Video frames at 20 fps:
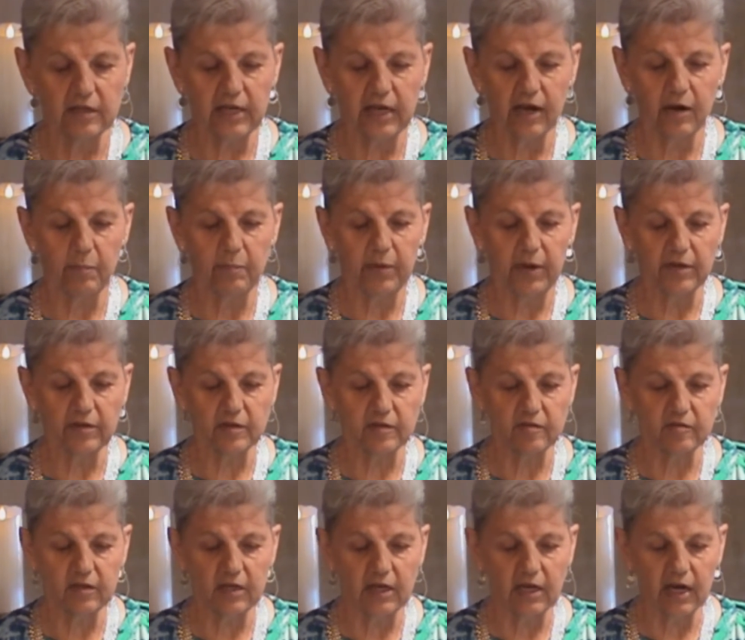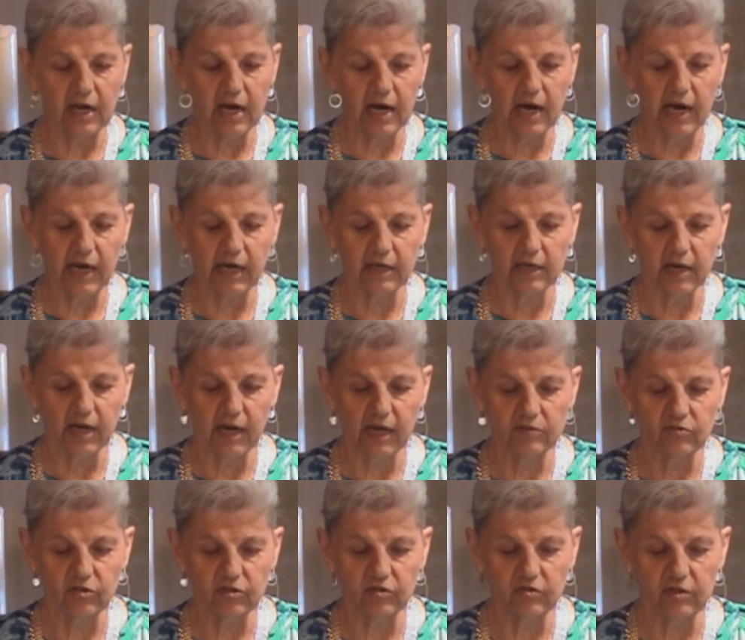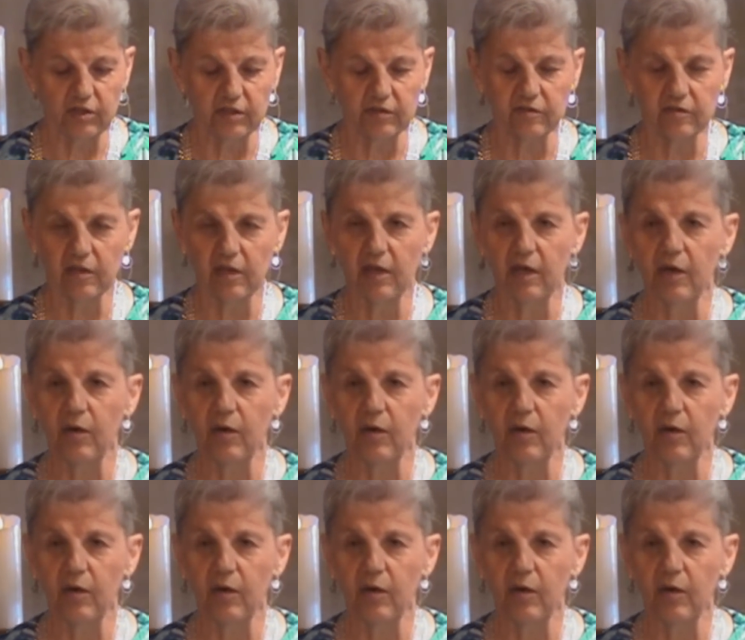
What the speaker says: and help others seek a higher consciousness?